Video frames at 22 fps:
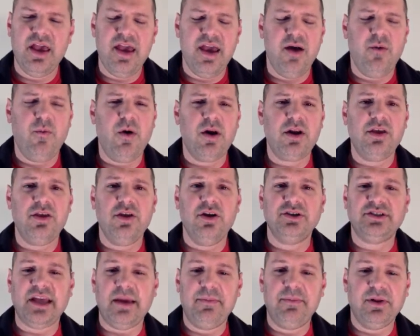And one of
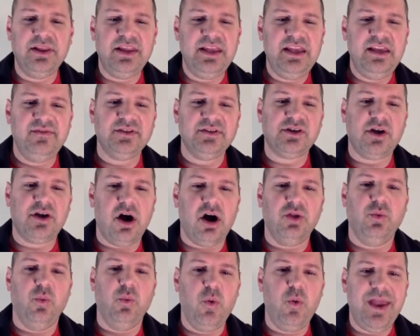those I believe is
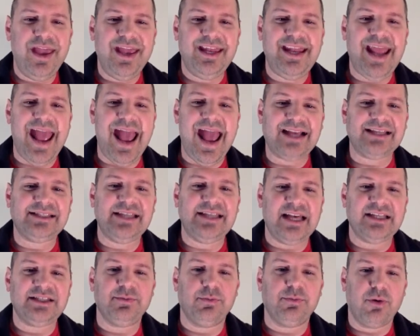called
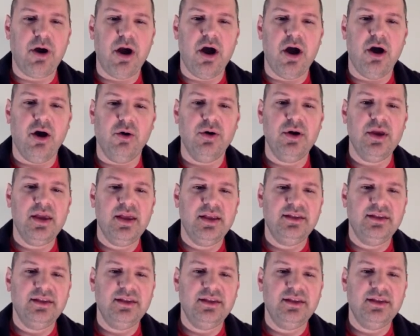WinXS Pro.